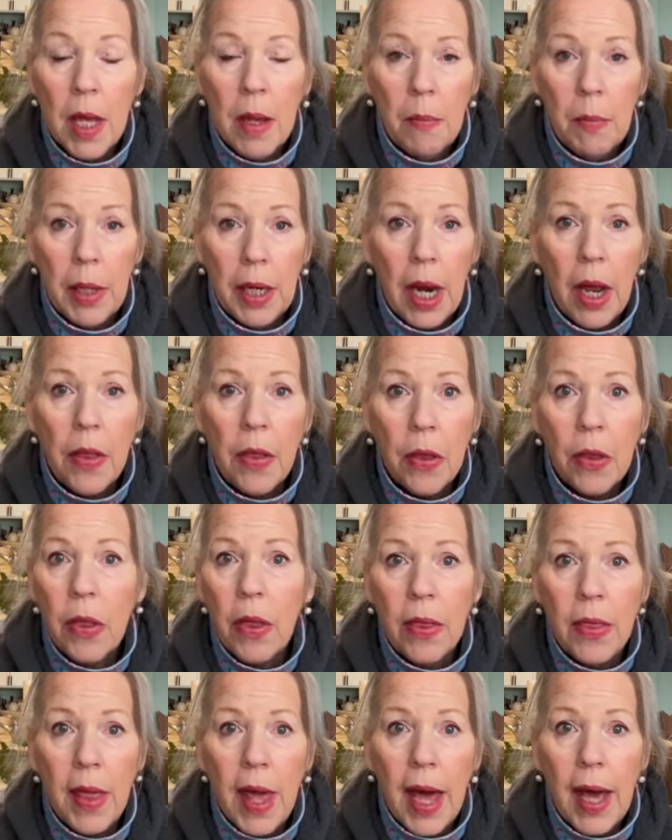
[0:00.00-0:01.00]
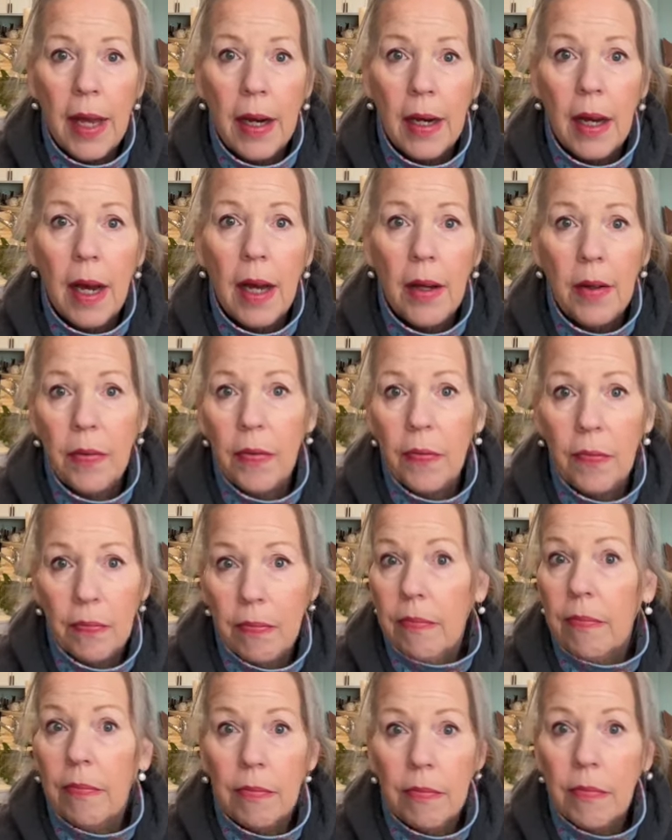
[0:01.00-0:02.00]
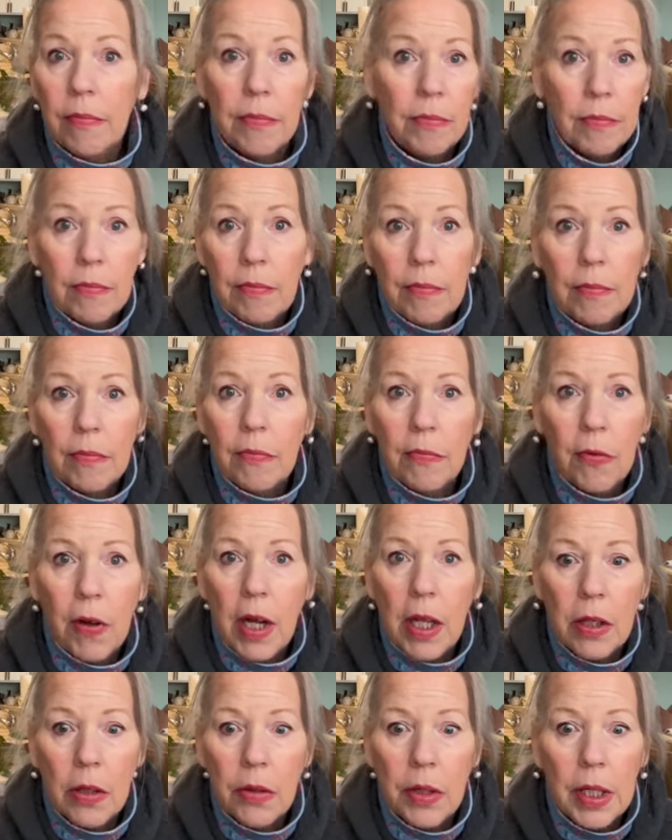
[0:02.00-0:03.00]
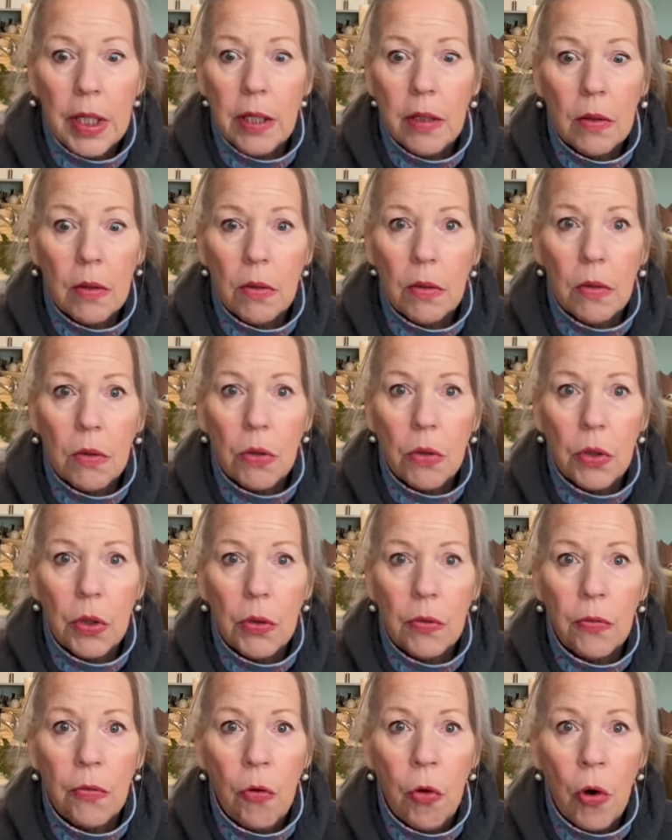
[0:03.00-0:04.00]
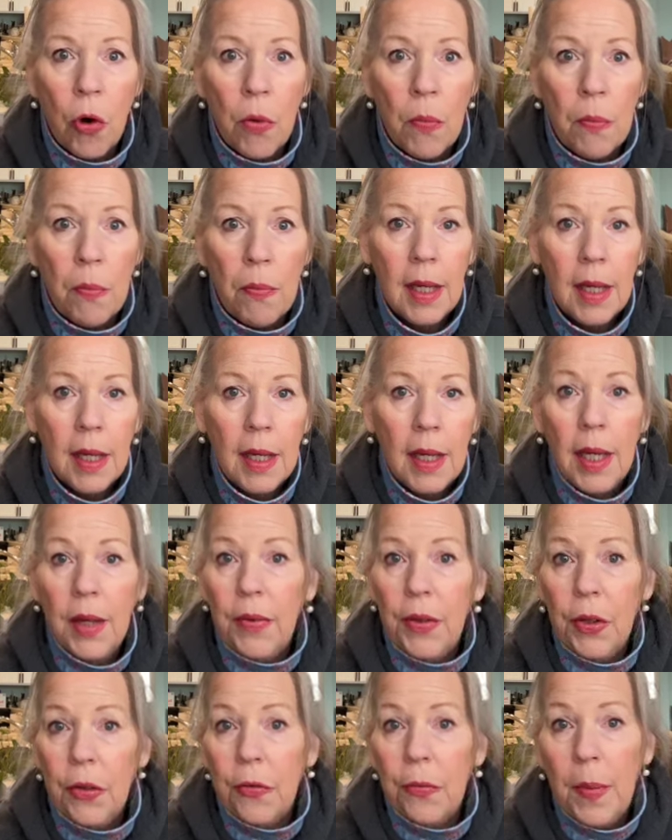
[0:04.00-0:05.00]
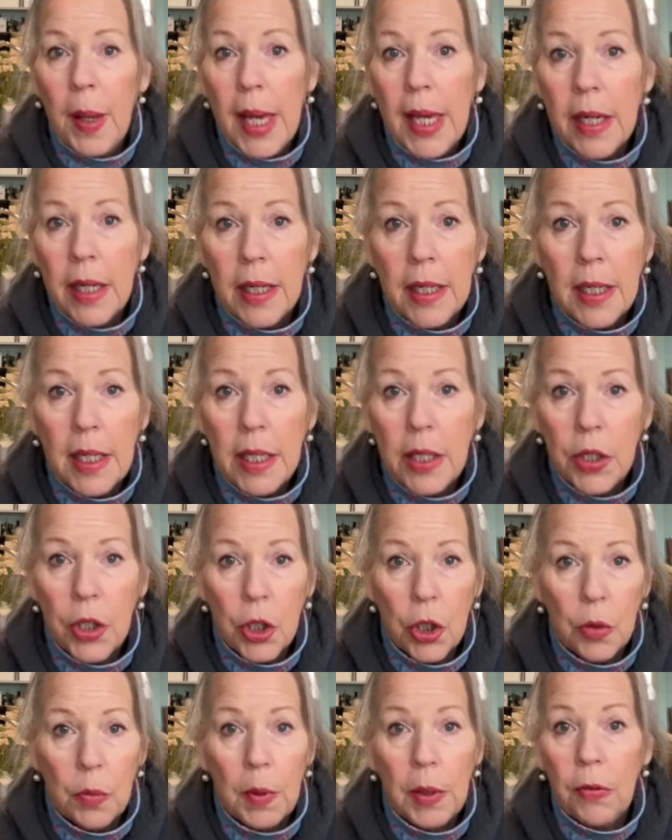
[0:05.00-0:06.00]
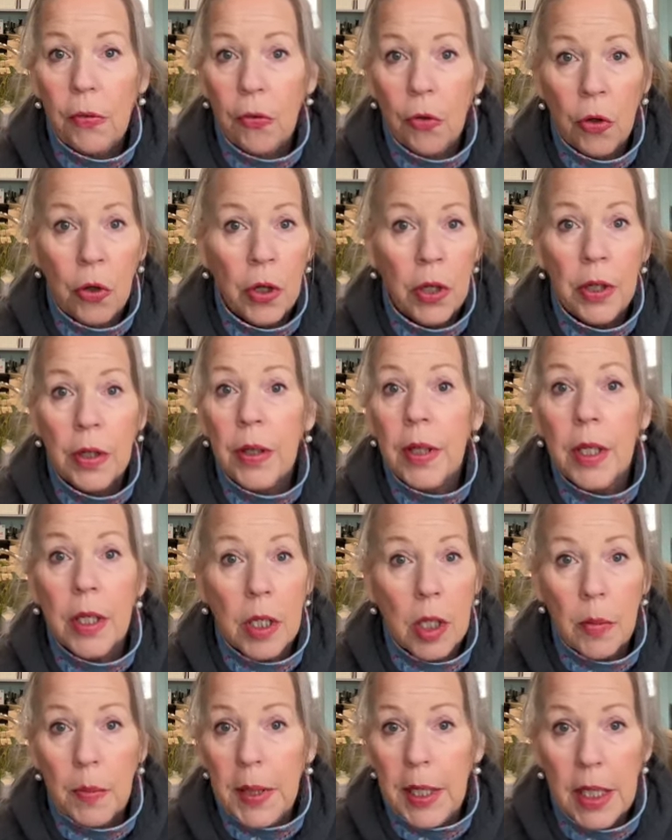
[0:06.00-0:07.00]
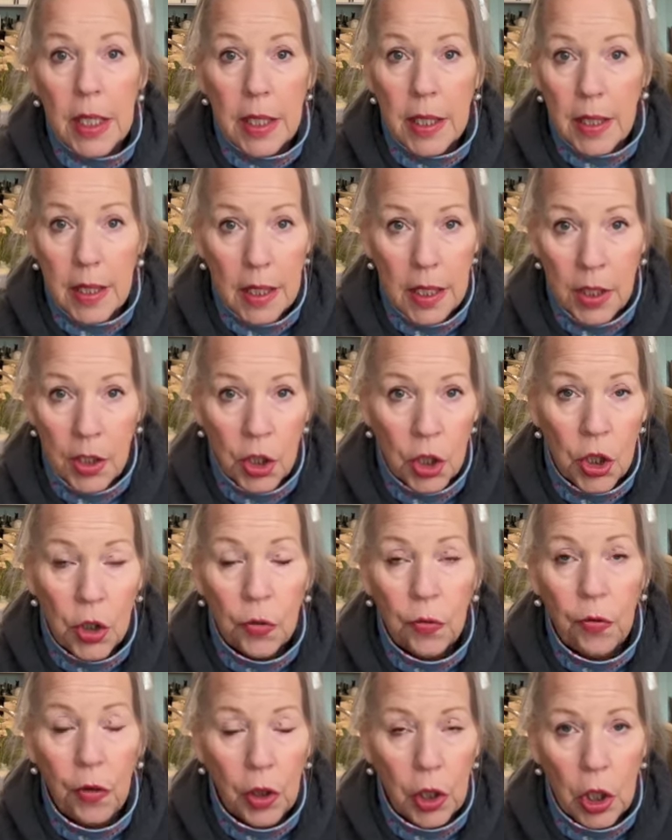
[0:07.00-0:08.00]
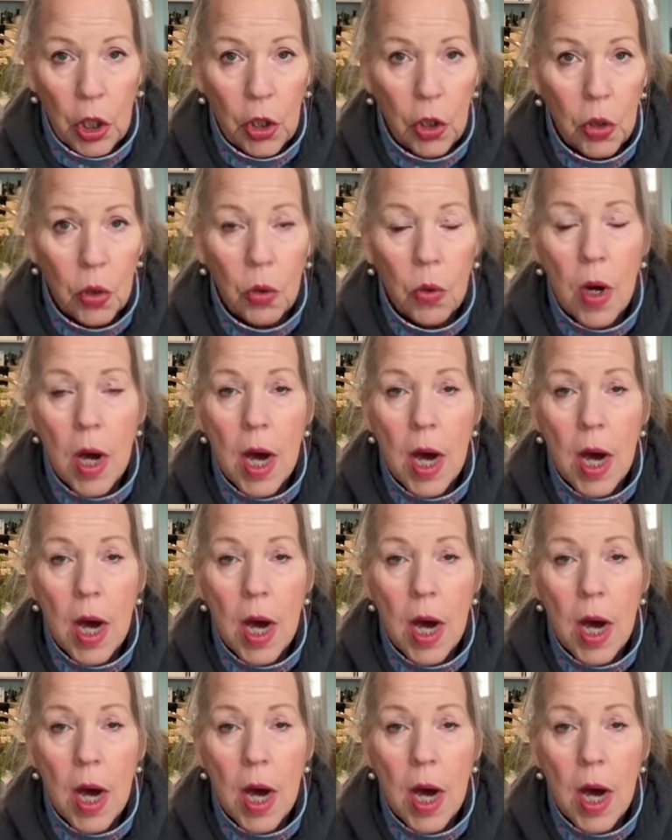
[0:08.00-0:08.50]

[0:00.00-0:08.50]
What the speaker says: But other than that, I've followed it true to form. If you've made a t-shirt before, this will be a cinch for you.